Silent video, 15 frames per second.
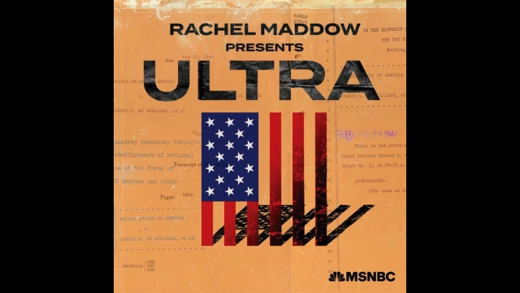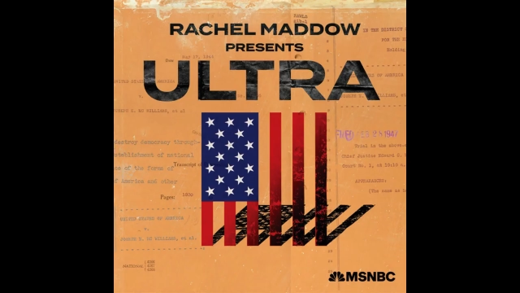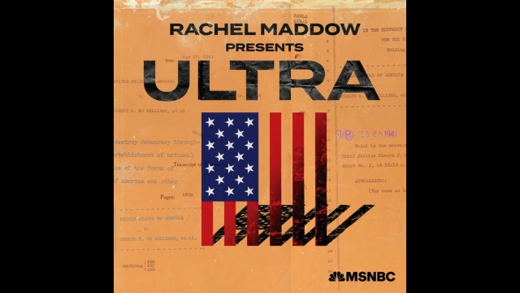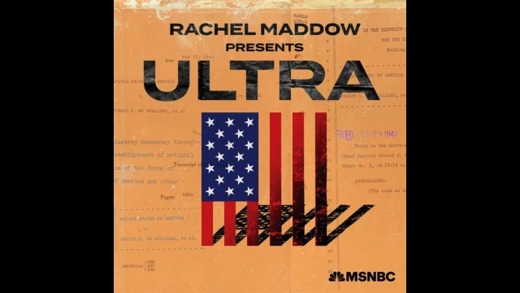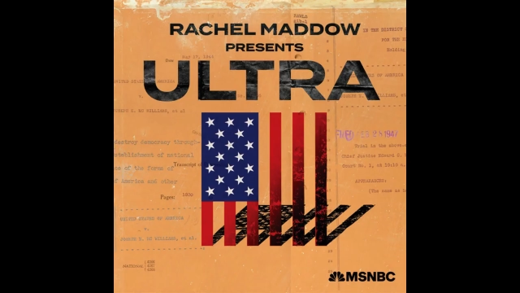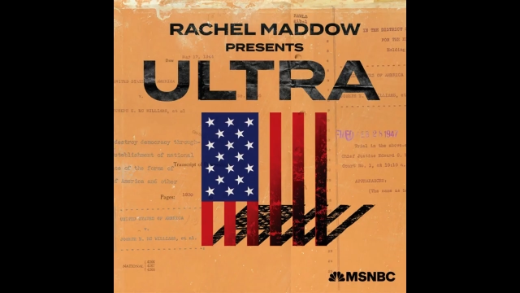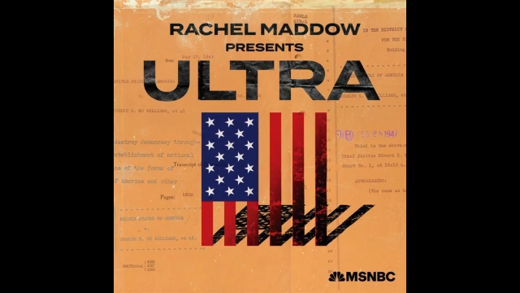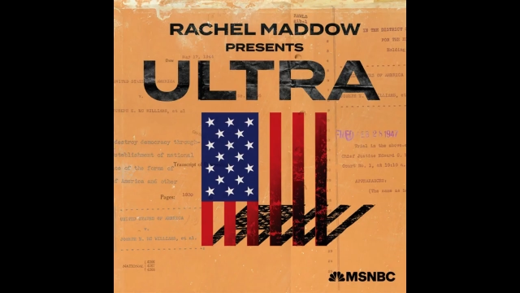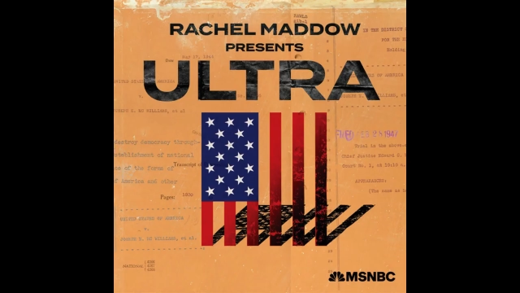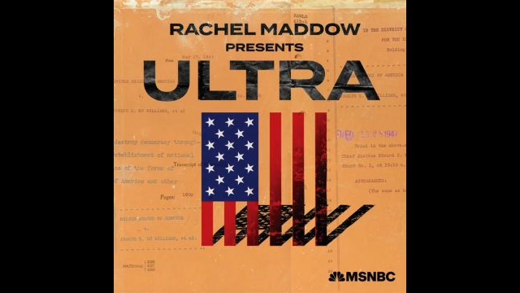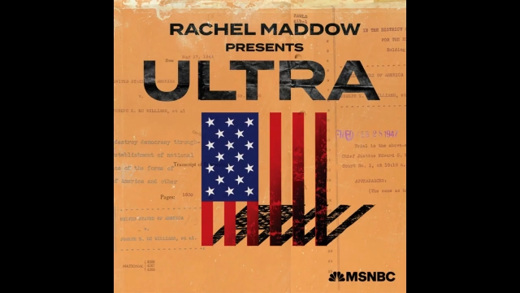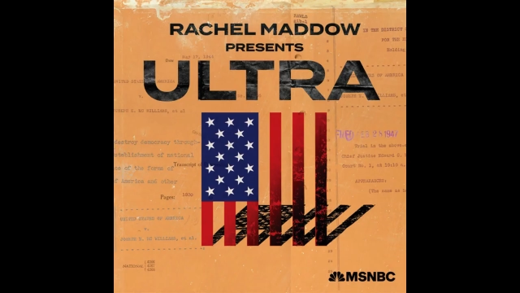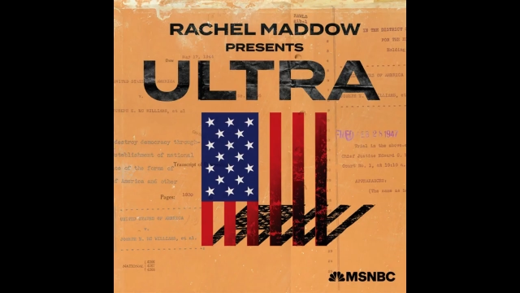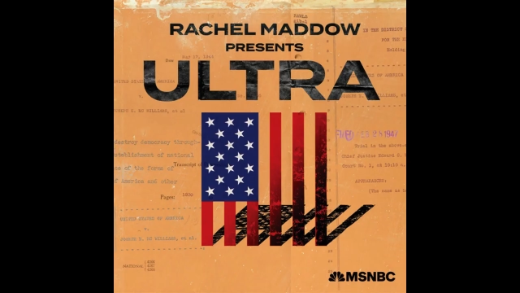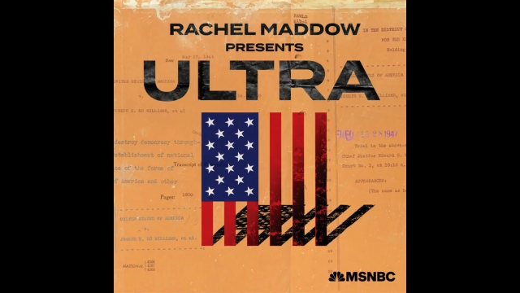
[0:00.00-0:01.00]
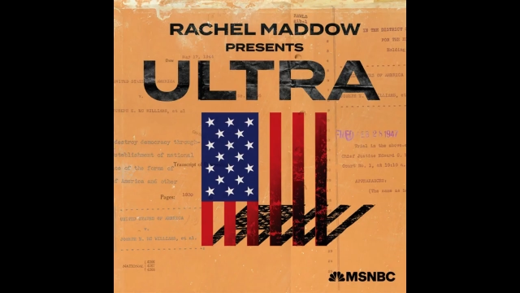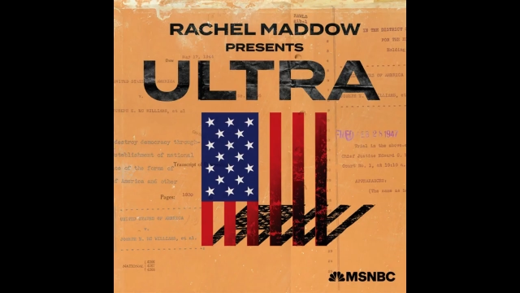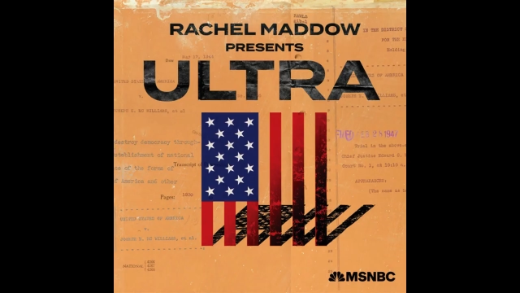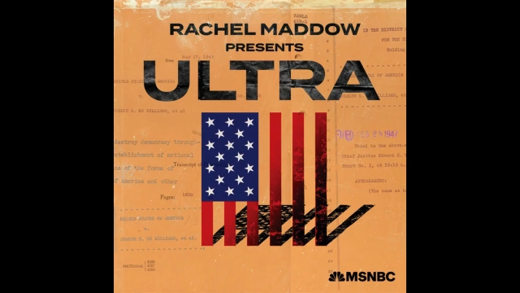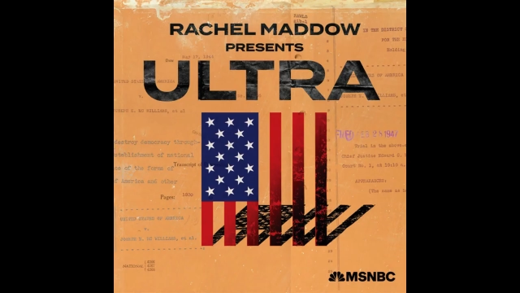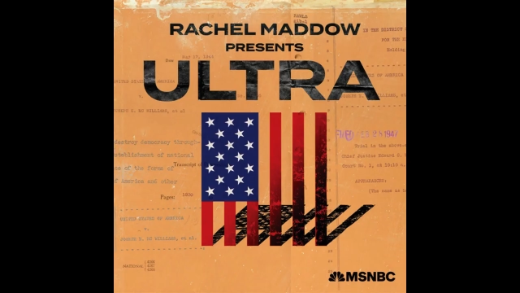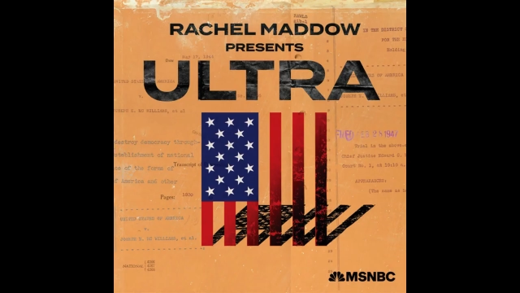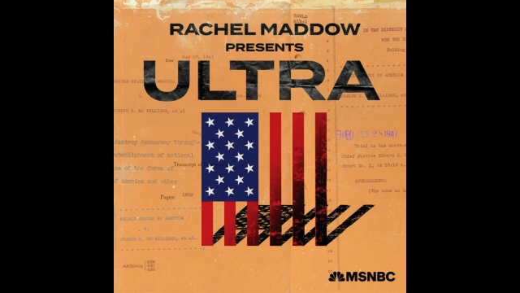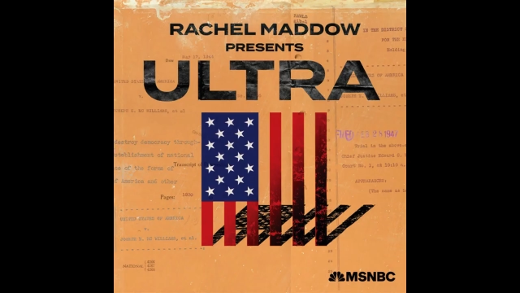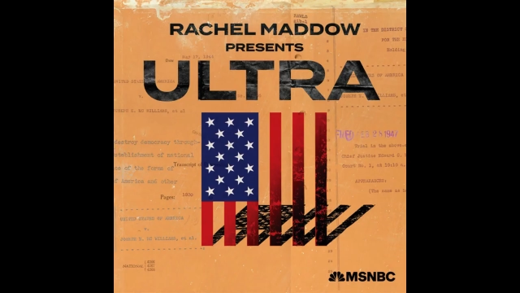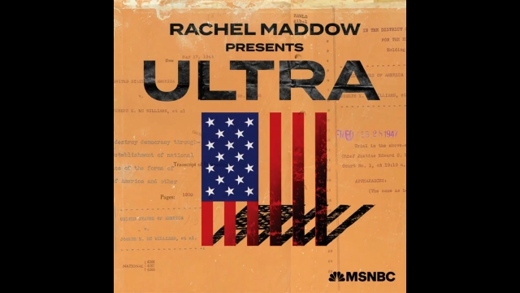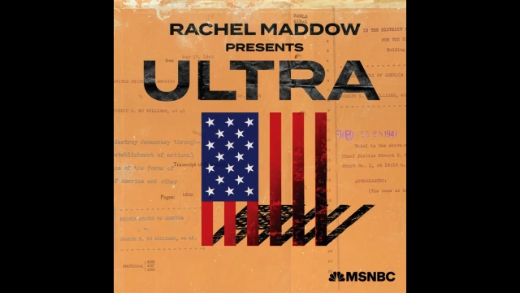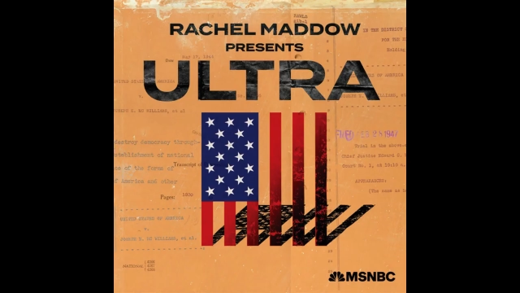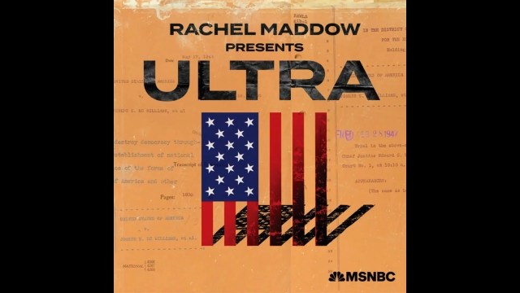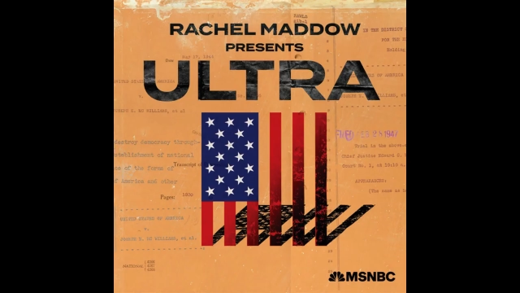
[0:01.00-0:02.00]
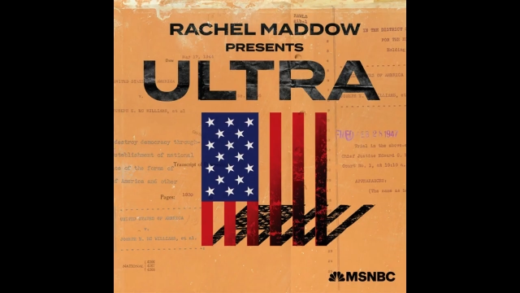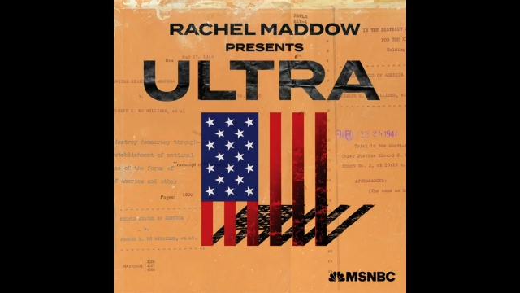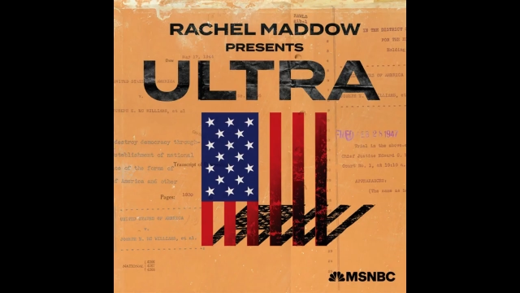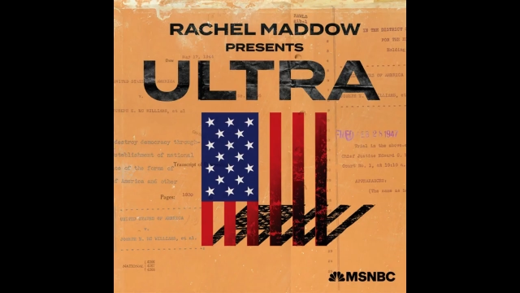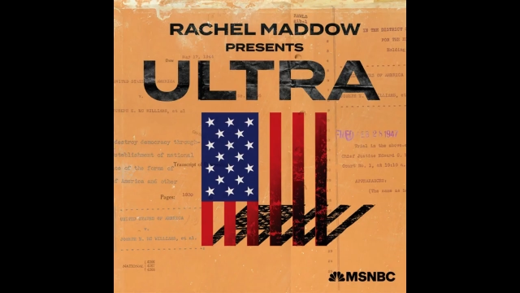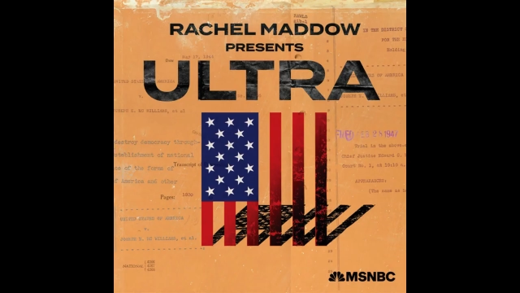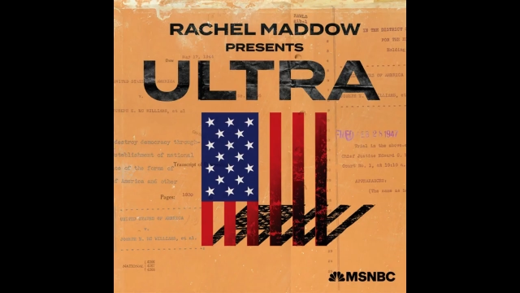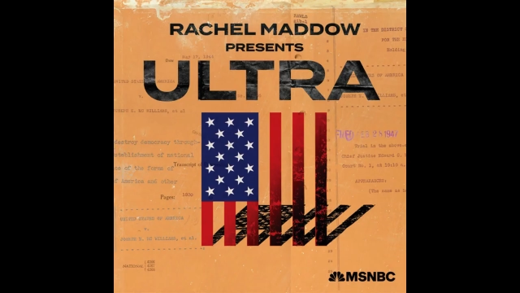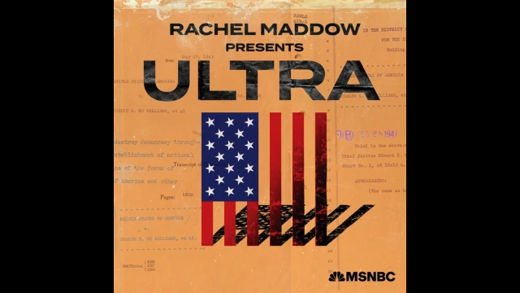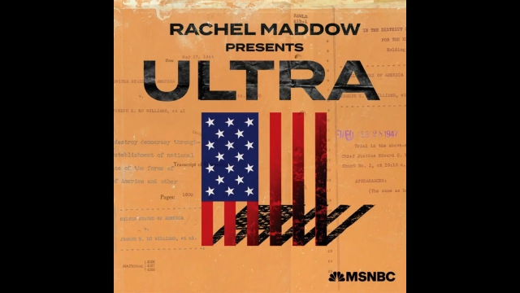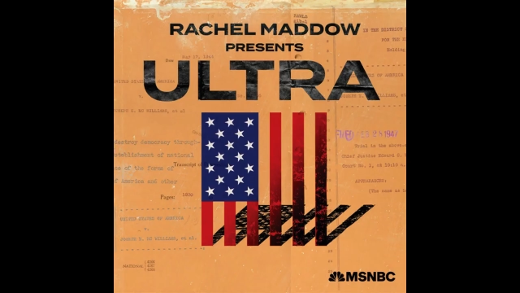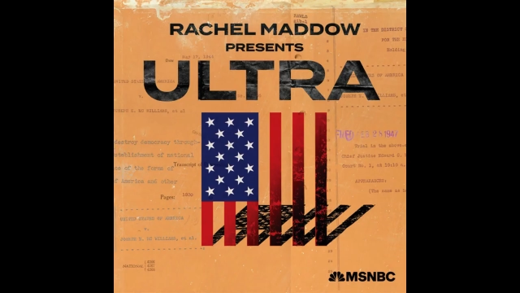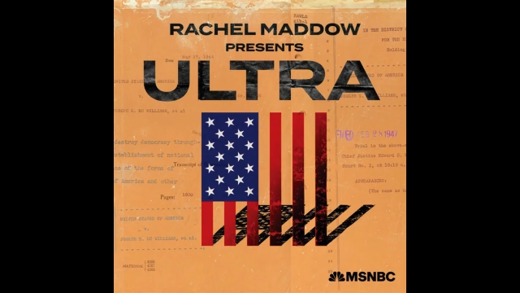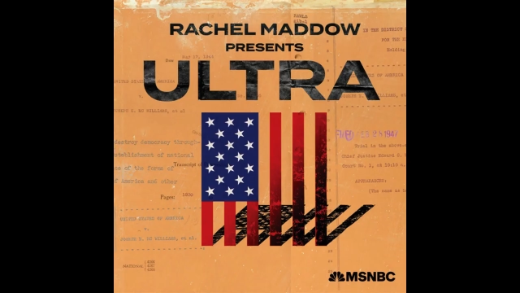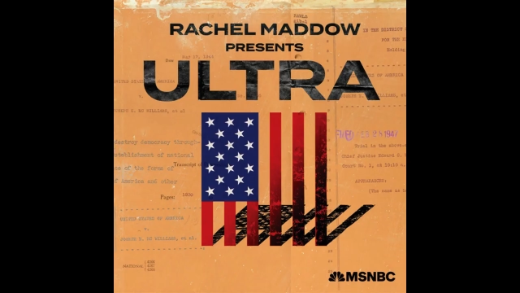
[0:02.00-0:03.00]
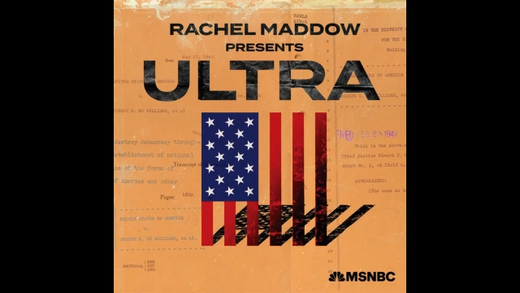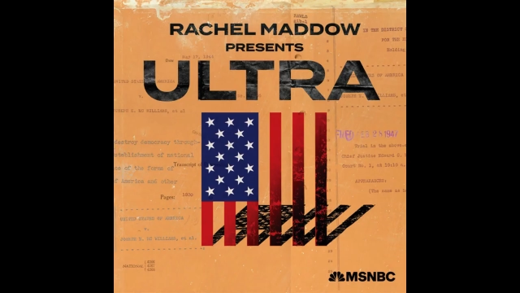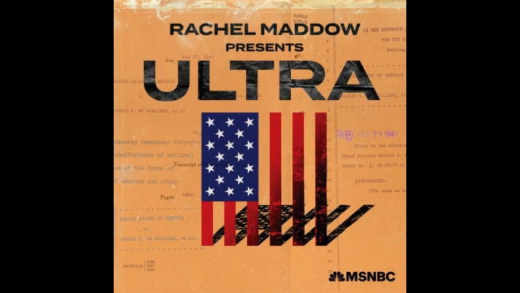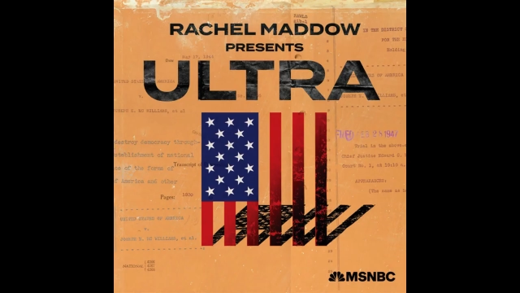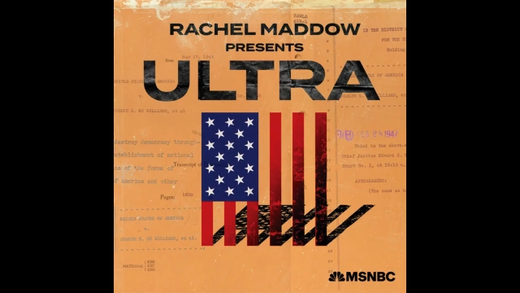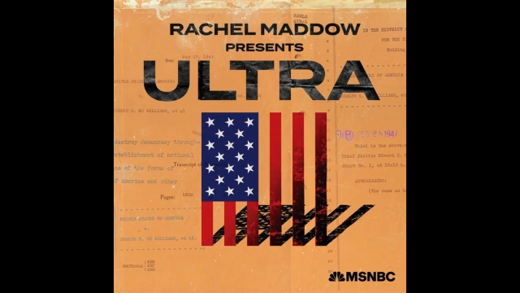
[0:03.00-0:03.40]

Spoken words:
Nobody's mouth can be seen.